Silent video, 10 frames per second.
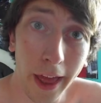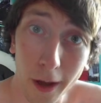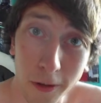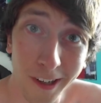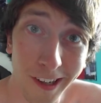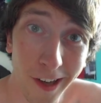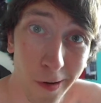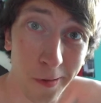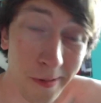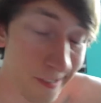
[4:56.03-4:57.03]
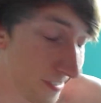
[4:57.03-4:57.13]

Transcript: How did it go?